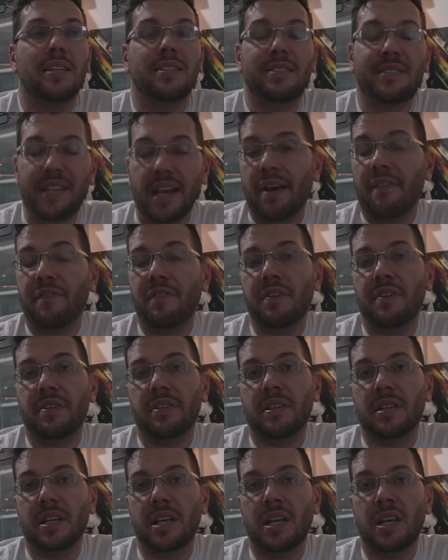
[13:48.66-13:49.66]

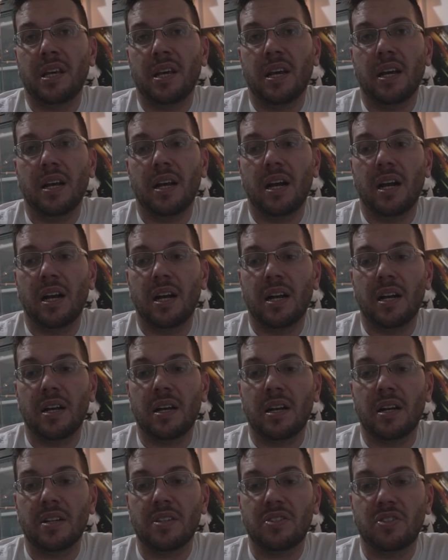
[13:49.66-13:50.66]
Definitely.
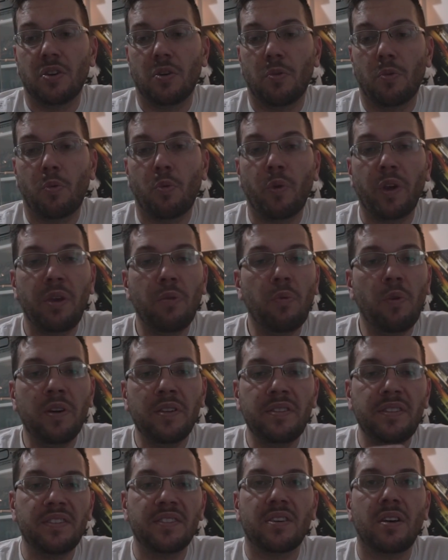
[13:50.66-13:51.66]
So we
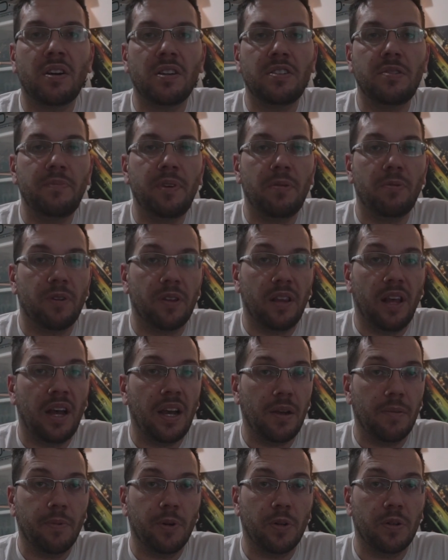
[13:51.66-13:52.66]
want this car to be
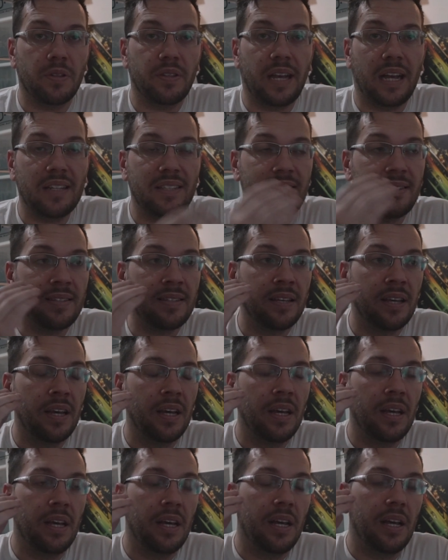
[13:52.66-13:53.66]
reliable. That's
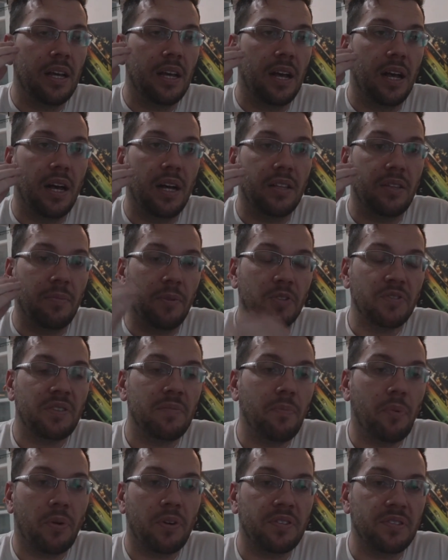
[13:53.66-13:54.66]
the most
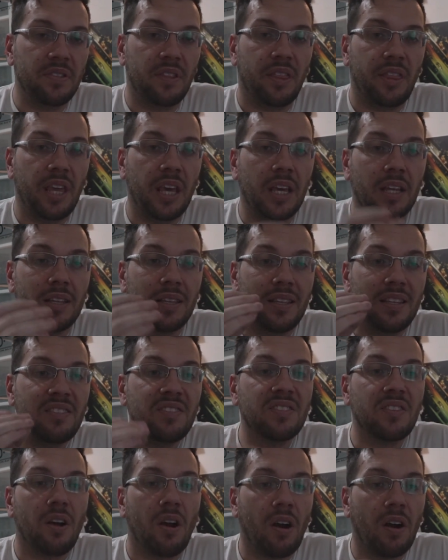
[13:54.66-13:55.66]
important thing.
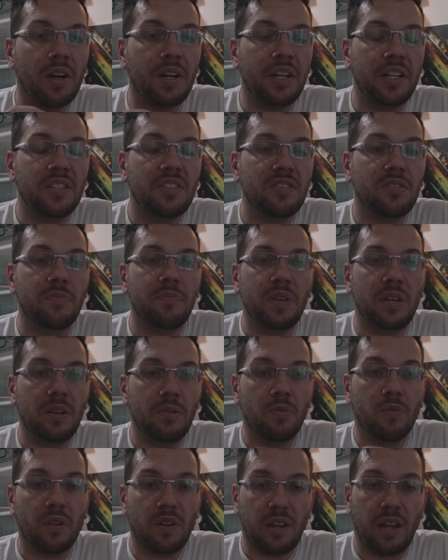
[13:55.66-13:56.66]
This car needs to be
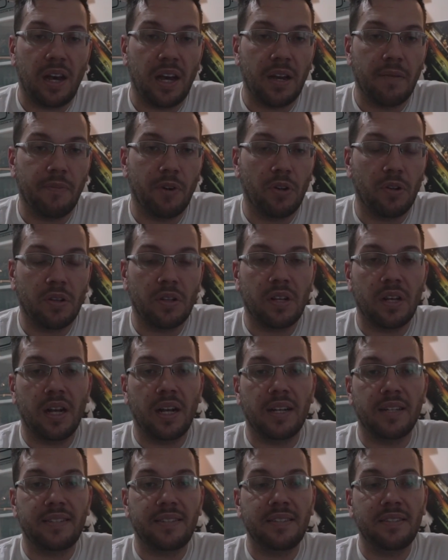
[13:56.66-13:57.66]
reliable.
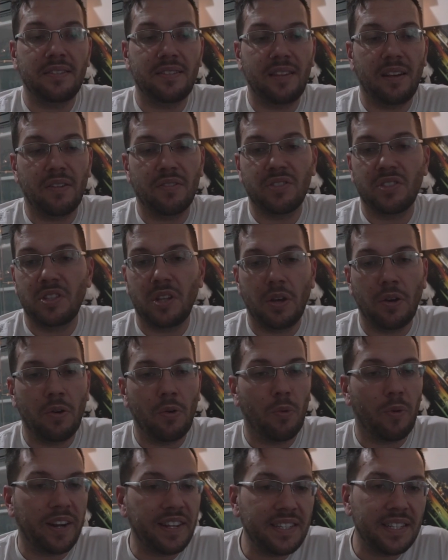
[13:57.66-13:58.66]
Since there's no
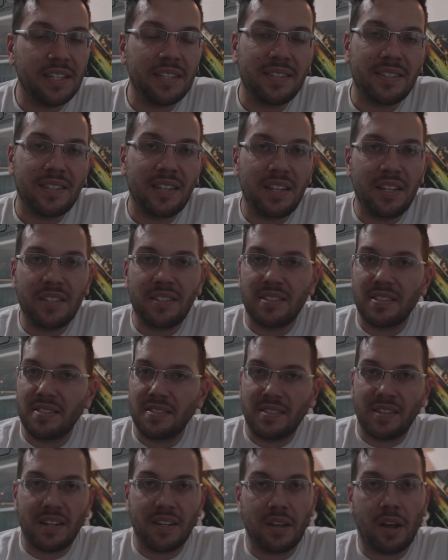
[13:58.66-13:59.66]
racing seats
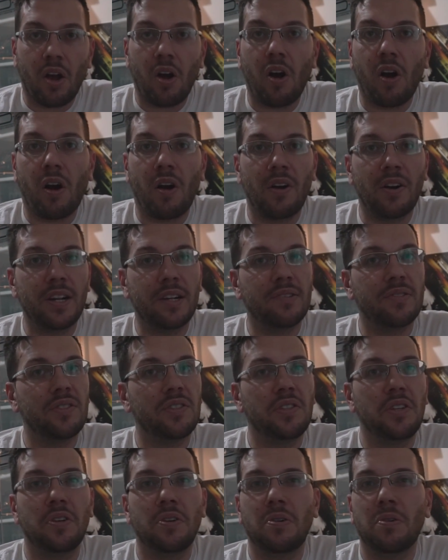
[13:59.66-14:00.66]
inside the car, there's
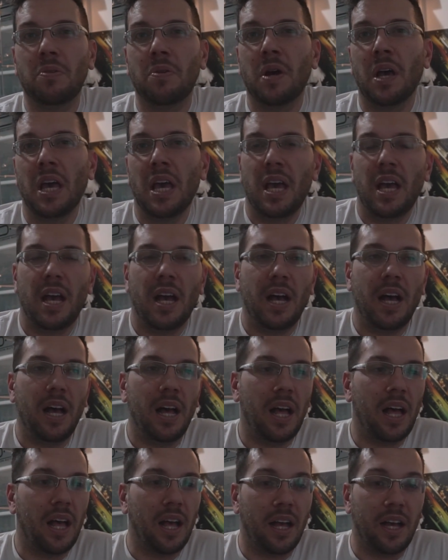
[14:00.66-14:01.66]
no
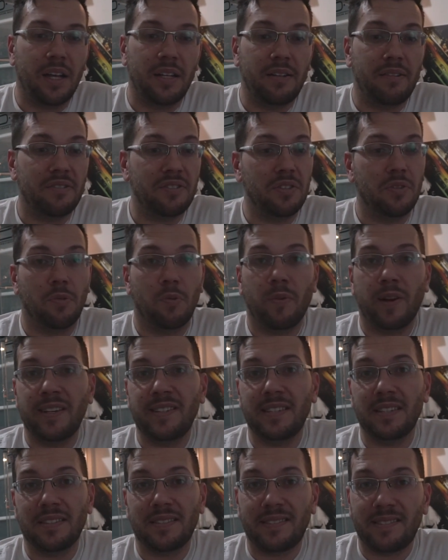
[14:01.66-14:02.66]

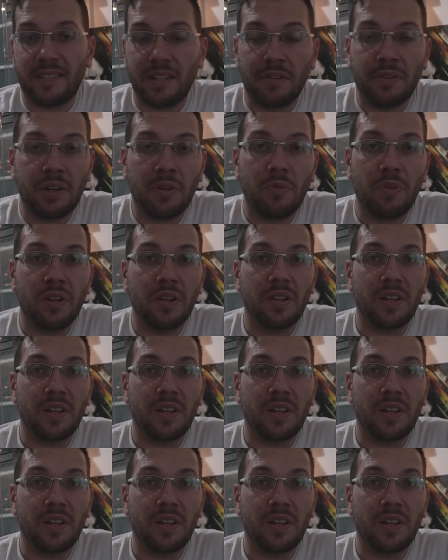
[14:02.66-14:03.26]
racing steering wheel.